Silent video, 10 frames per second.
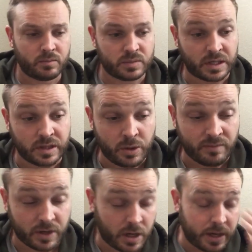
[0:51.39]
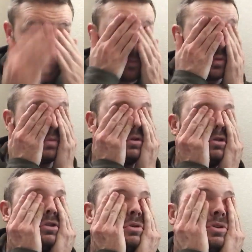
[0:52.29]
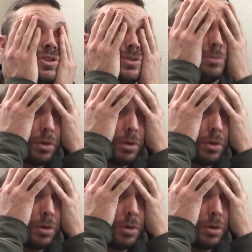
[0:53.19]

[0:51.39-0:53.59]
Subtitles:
suddenly you have a gun and everyone wants to shoot you.